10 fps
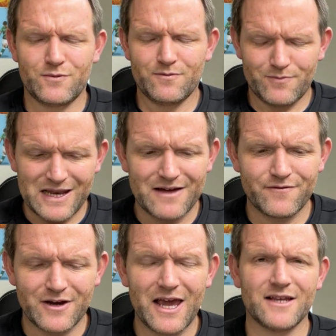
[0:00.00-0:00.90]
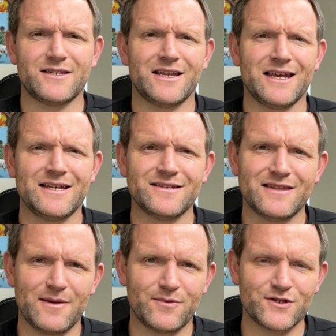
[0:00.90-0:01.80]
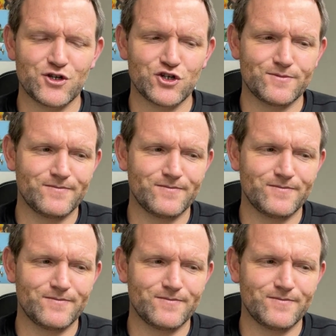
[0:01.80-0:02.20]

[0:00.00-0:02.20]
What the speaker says: Your plant foot has to land in that position.